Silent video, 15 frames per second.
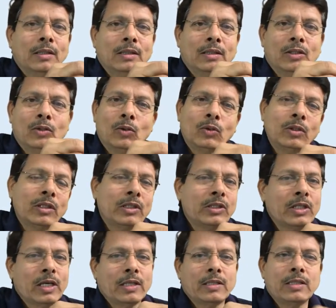the total
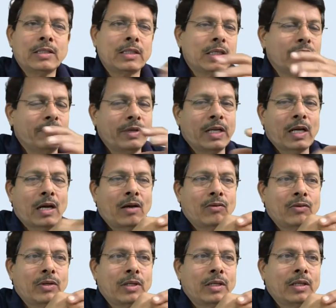charge is given
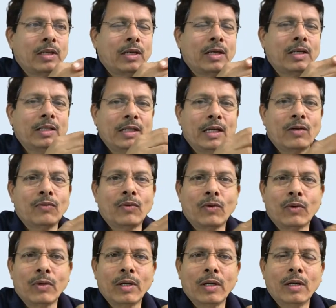out, and
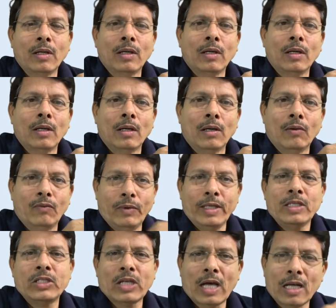therefore
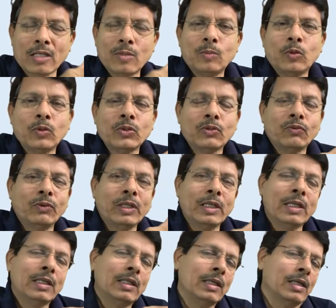when charge moves, we
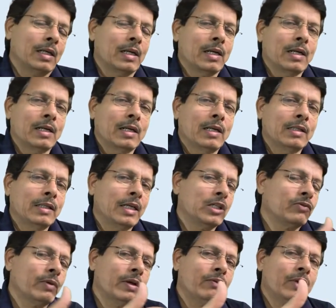get the current, and
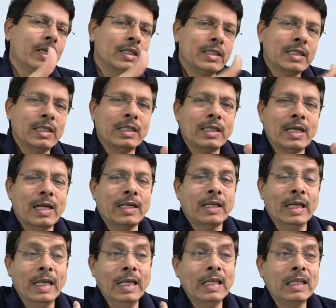that's why you can say that
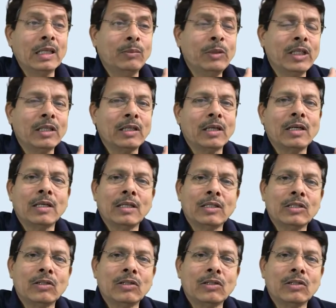incoming current is